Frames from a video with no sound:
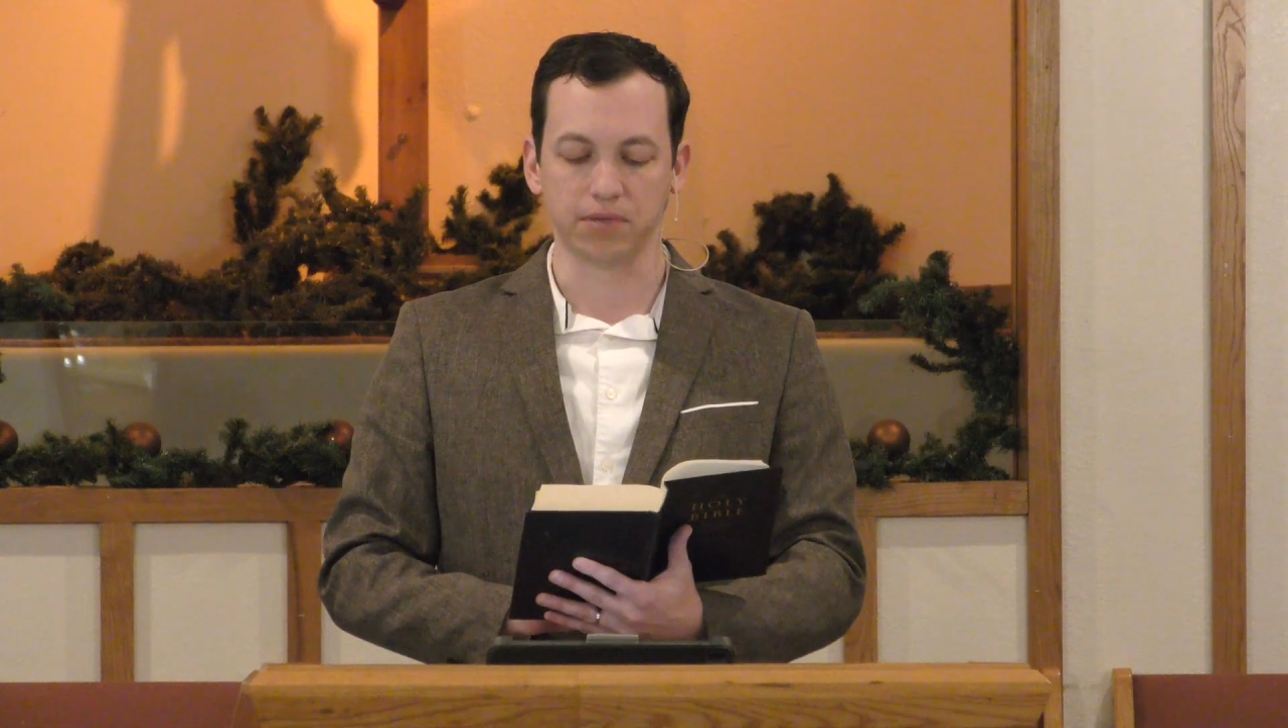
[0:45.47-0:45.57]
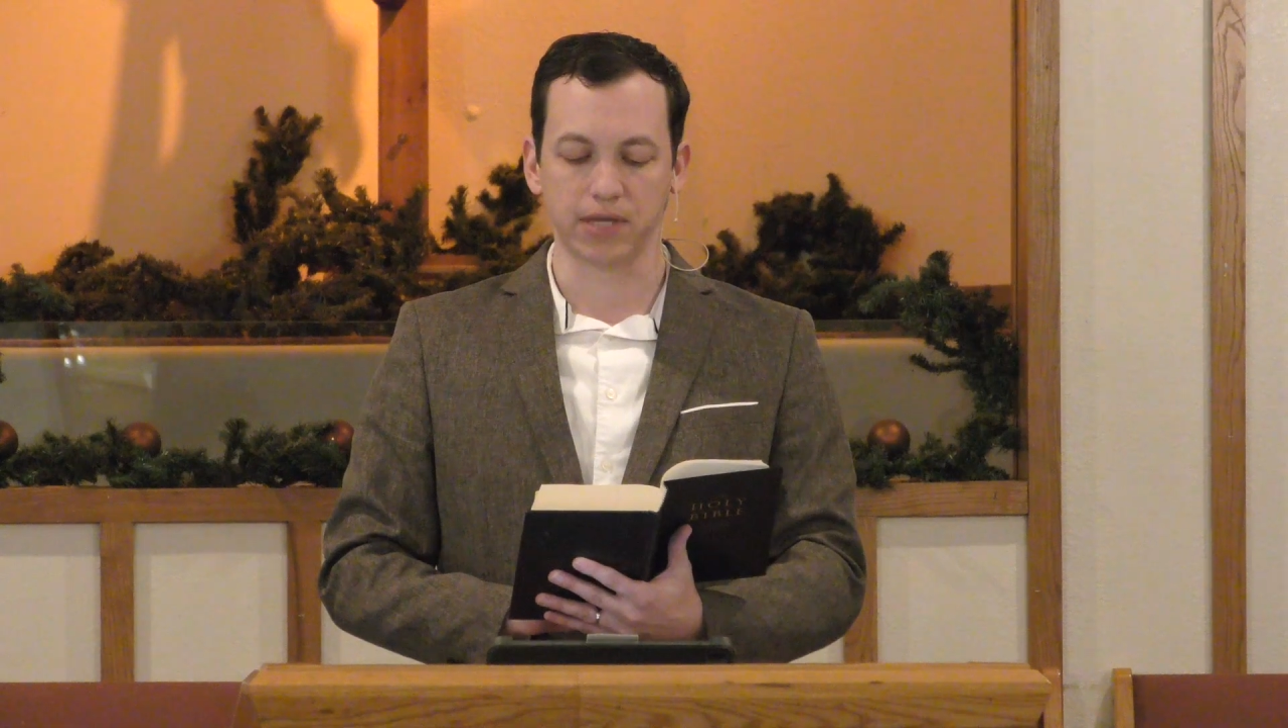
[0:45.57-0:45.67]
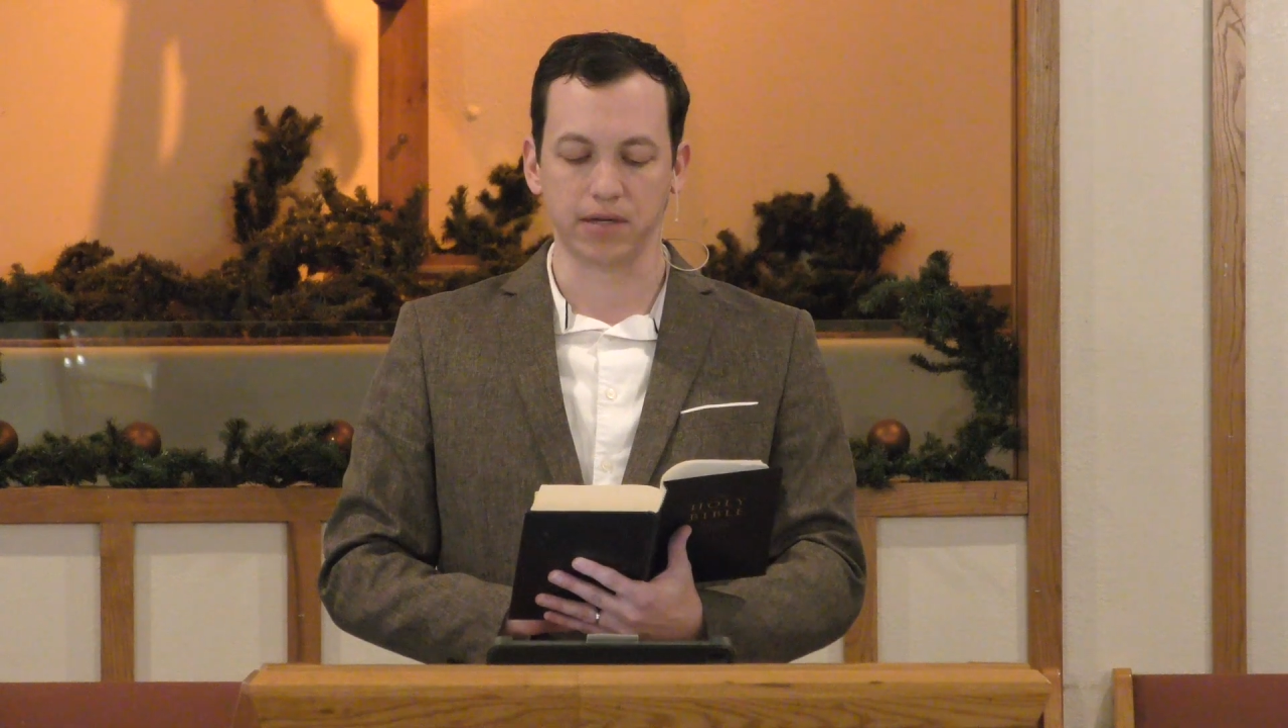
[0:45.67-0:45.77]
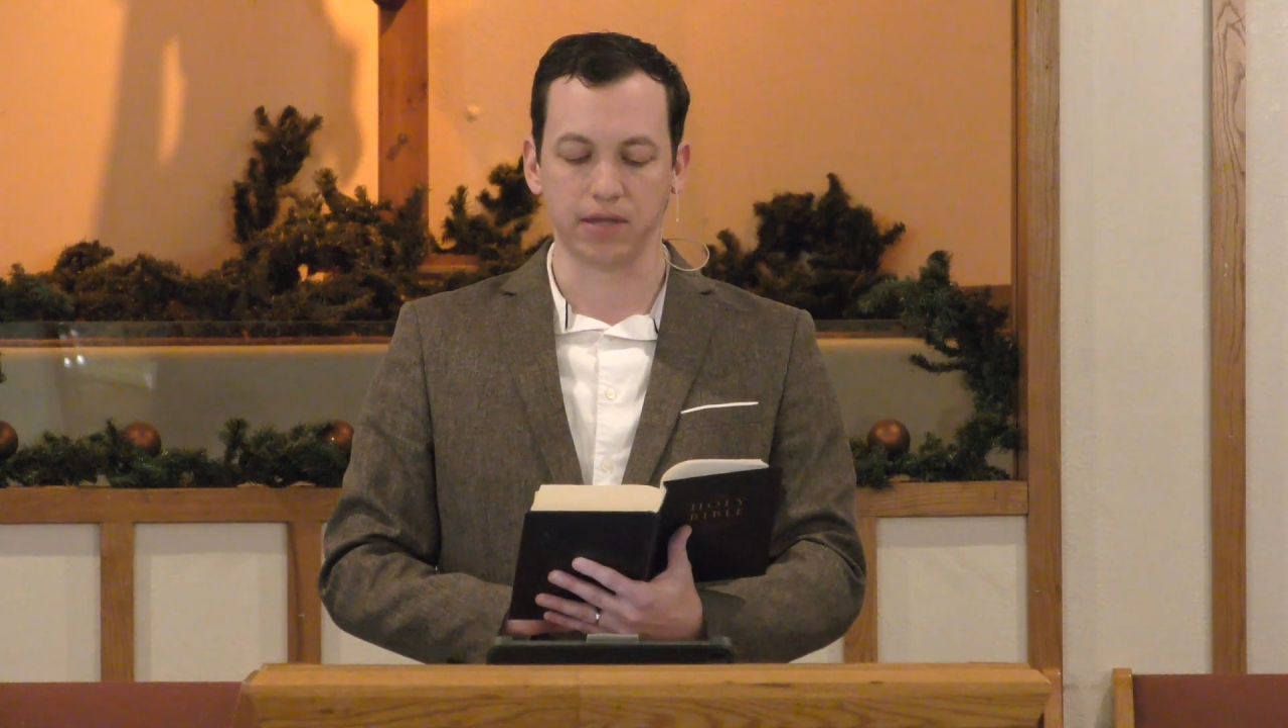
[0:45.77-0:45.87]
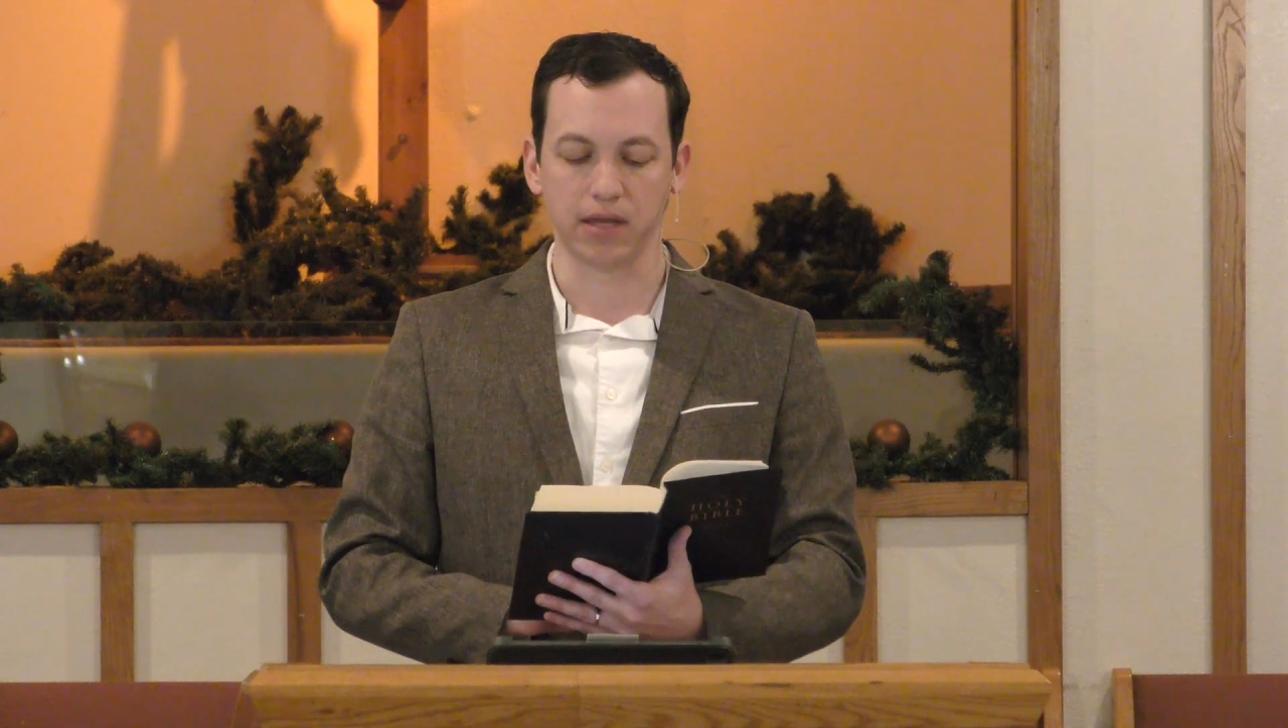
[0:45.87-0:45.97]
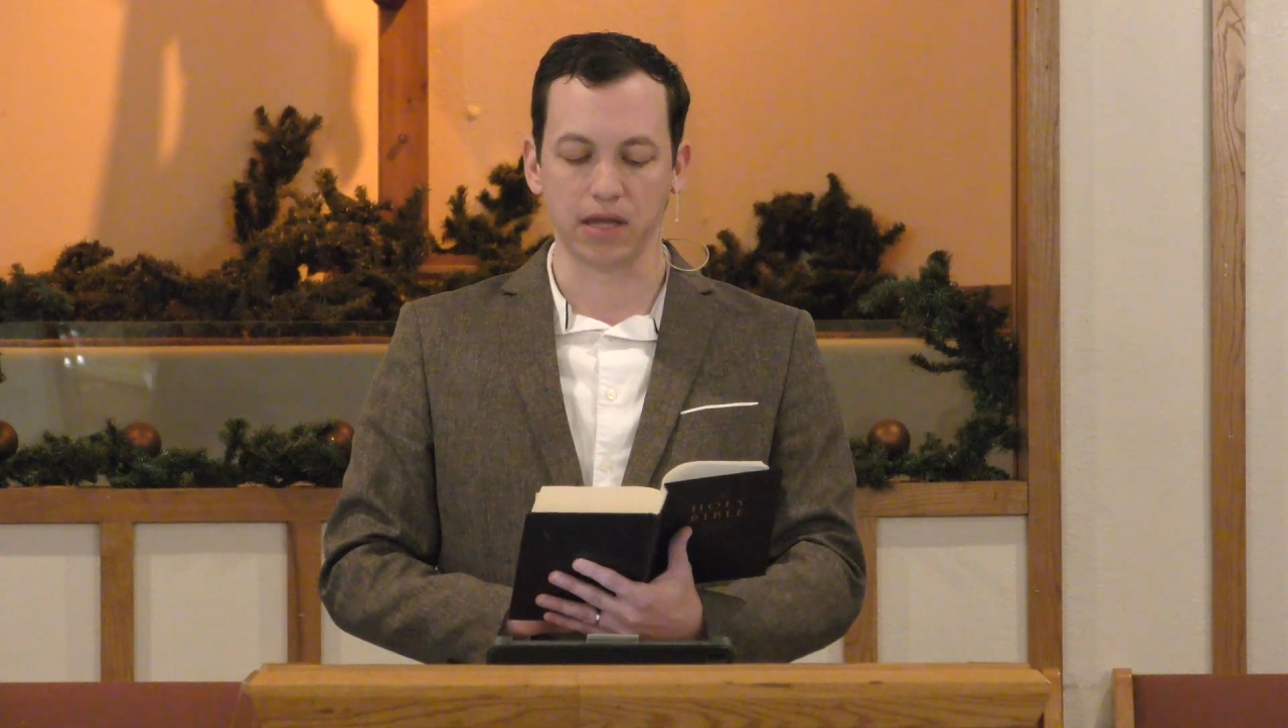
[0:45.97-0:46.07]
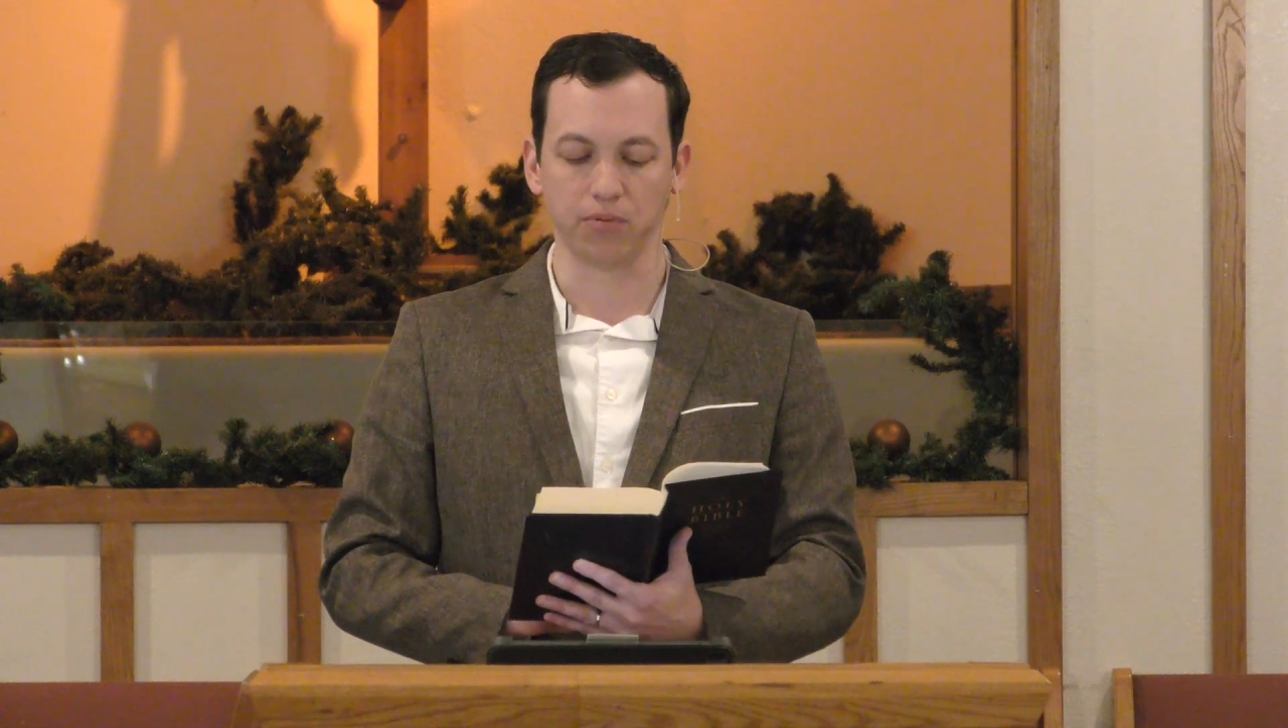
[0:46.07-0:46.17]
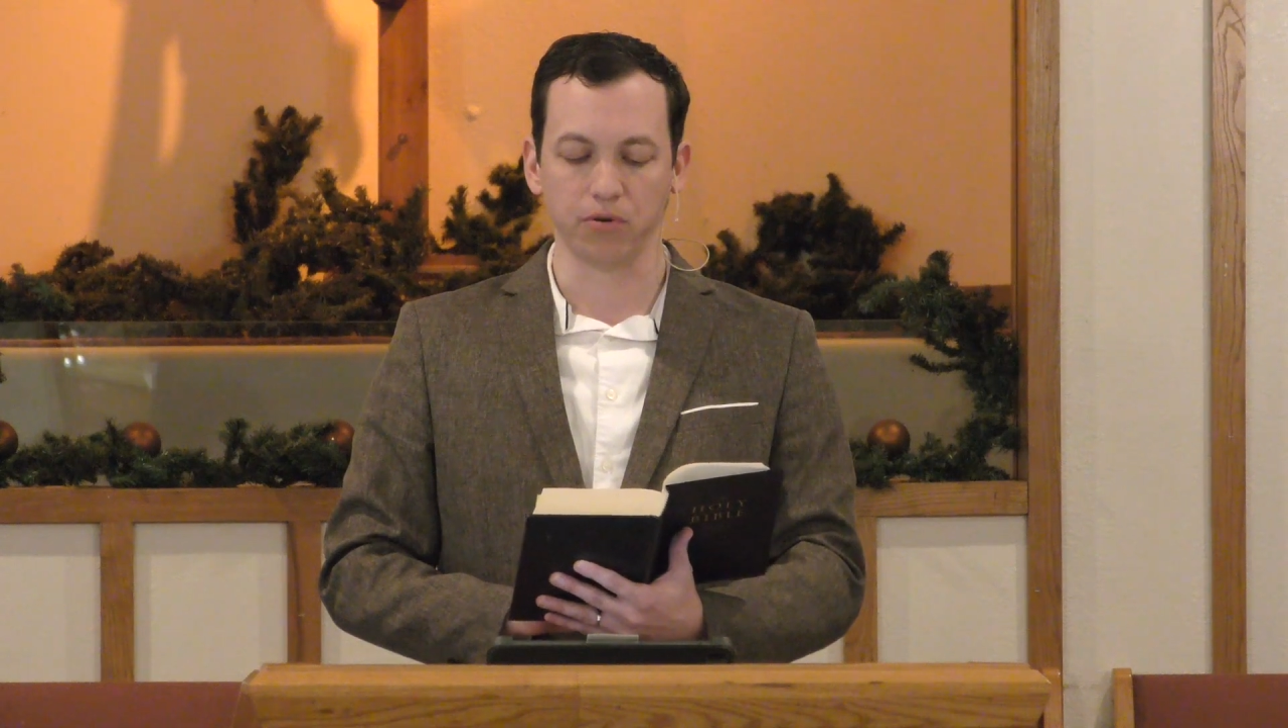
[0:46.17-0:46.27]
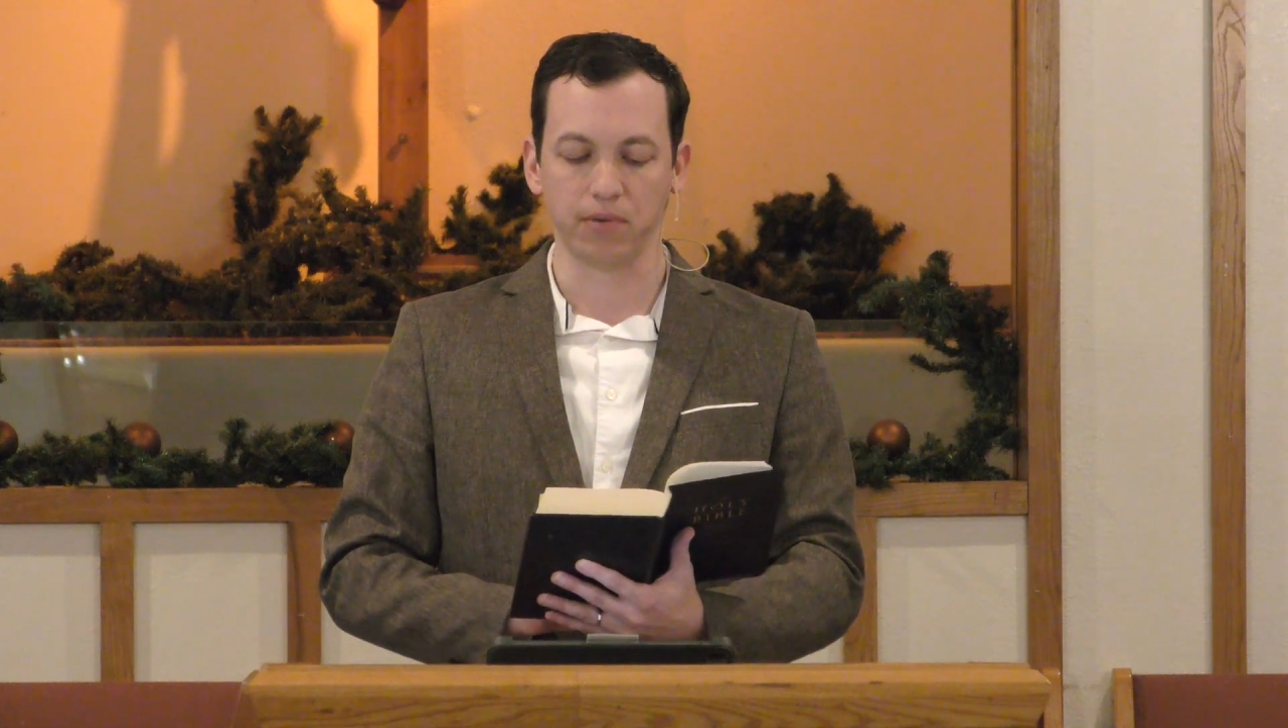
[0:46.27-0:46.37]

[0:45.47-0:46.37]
said to the Hebrew